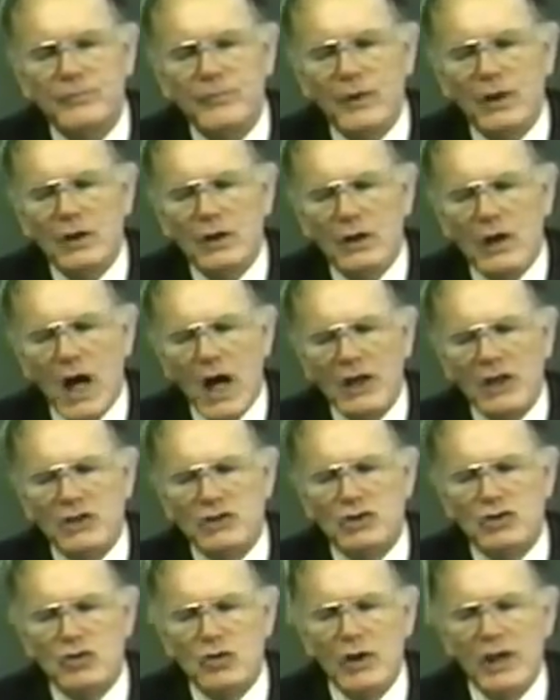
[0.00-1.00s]
got its
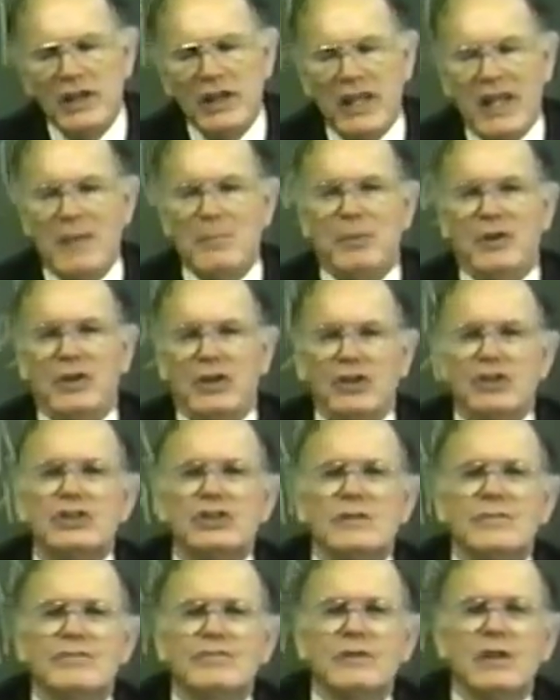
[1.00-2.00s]
great impetus,
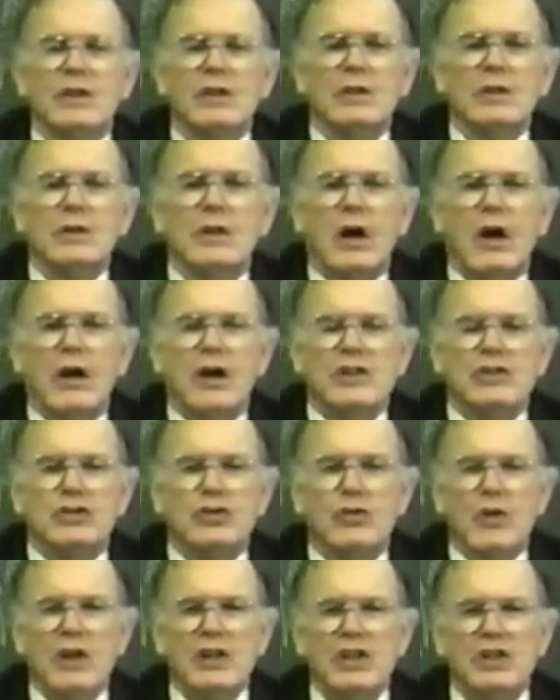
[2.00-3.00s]
or its
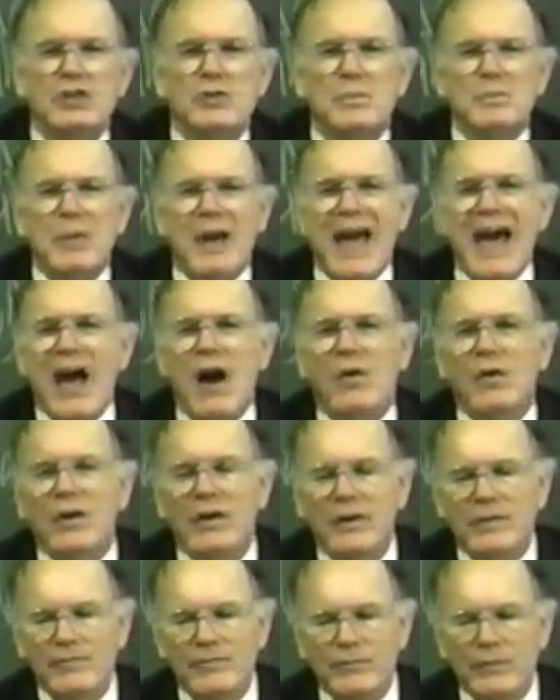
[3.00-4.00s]
greatest
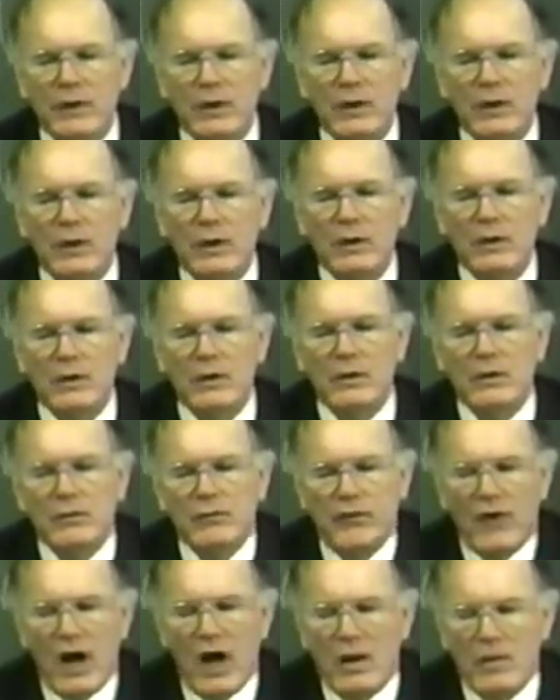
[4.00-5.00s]
power,
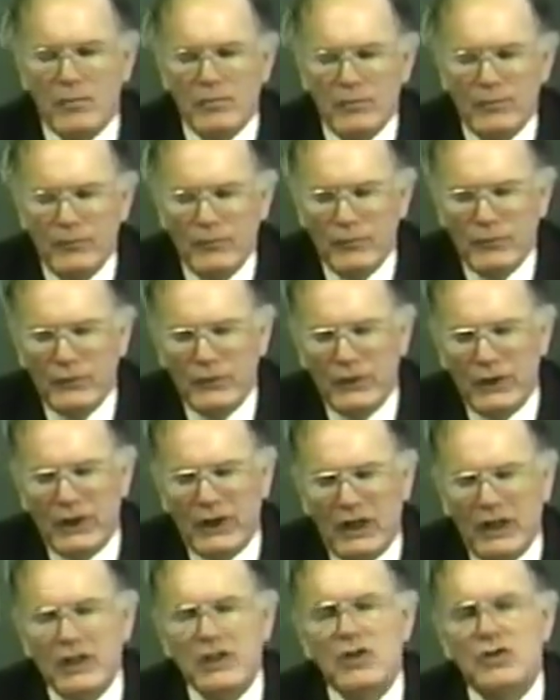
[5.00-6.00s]
from the
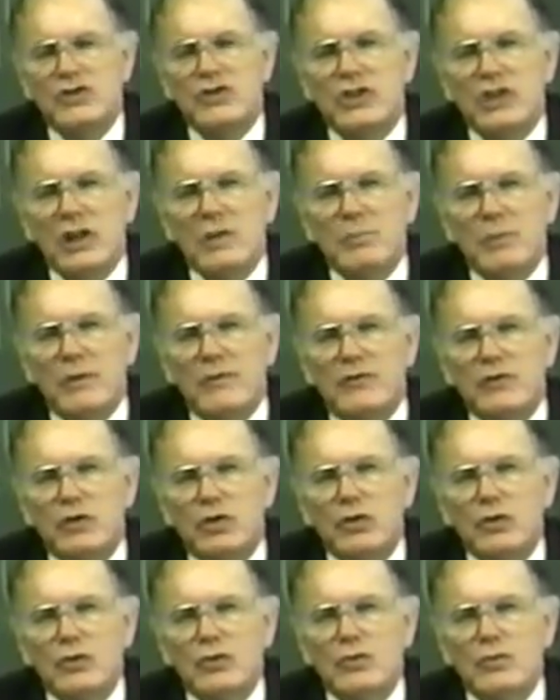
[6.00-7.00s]
leadership of
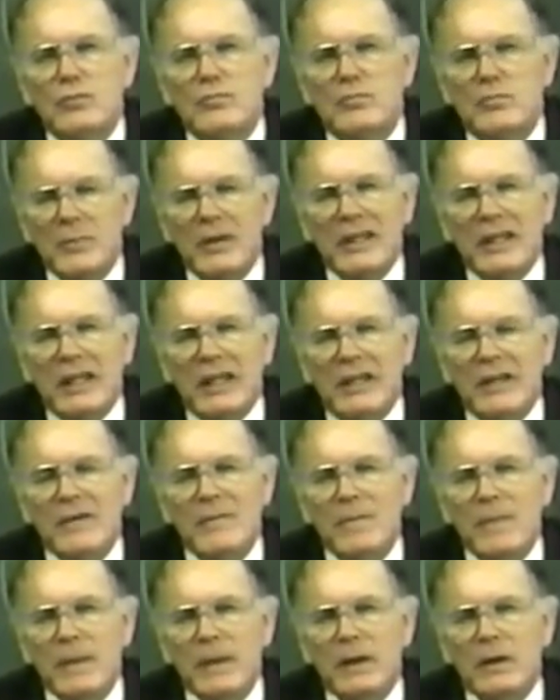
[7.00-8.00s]
two men,
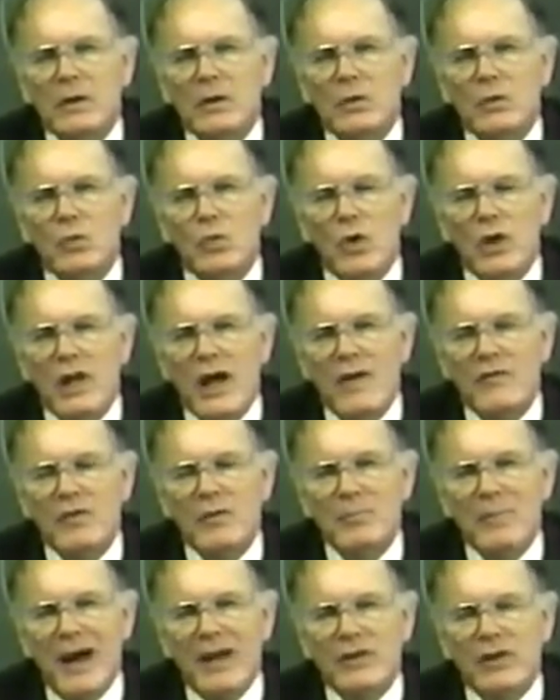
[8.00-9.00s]
one of them
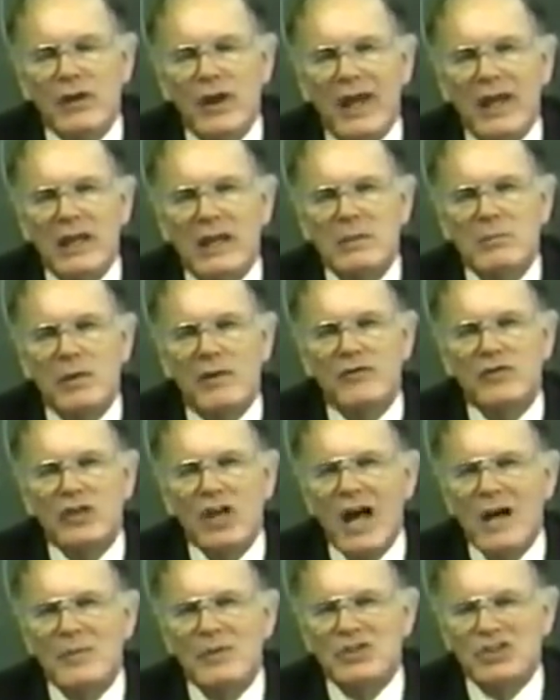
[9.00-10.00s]
by the name of
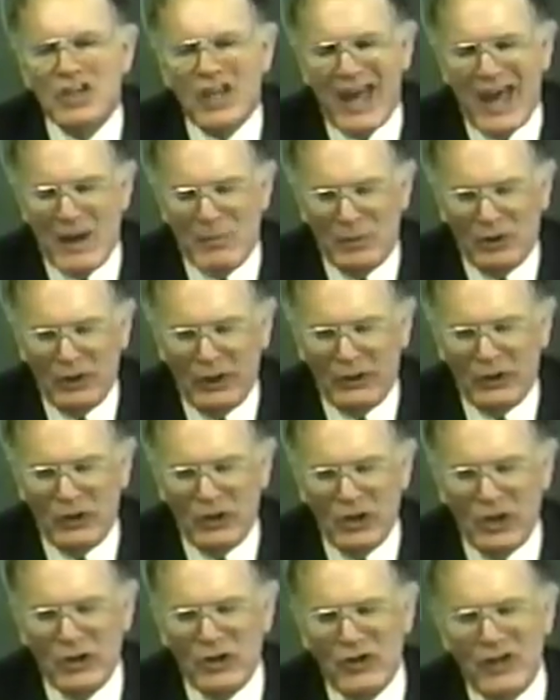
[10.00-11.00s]
Thomas Campbell, and the
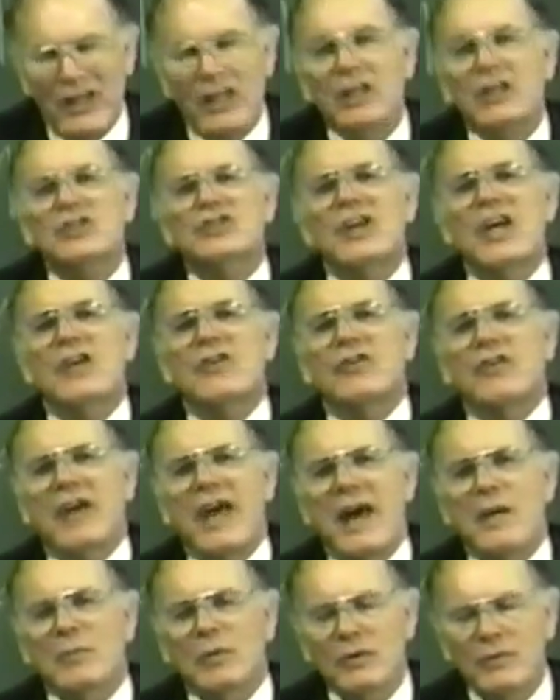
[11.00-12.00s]
other Alexander
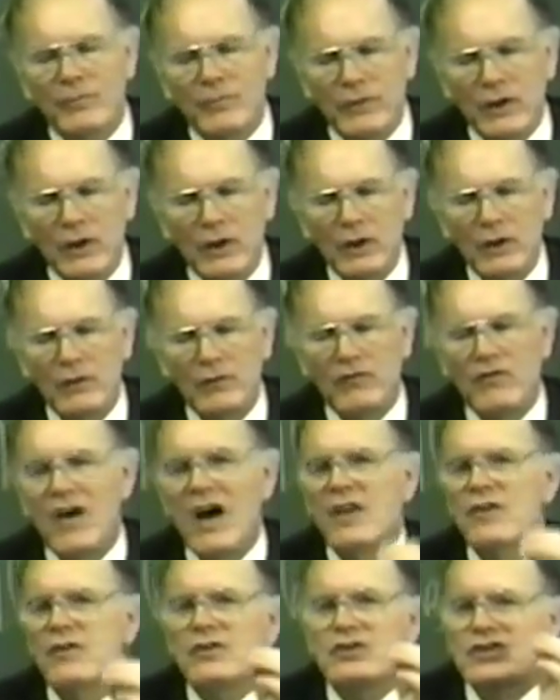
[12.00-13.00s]
Campbell,
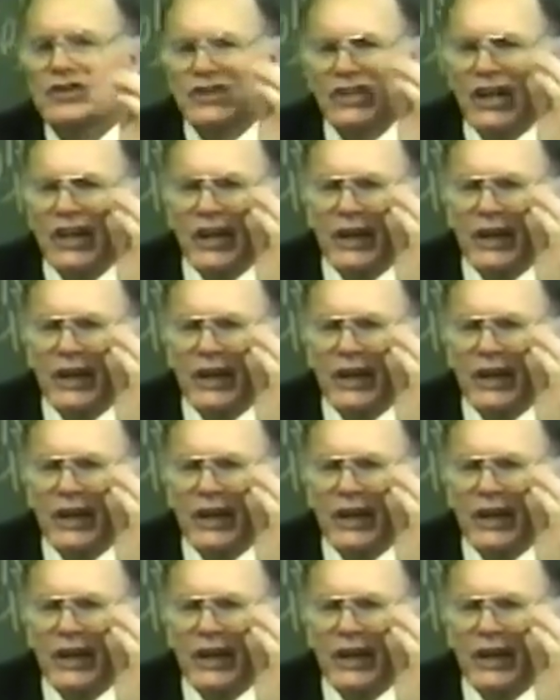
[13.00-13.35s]
father and son.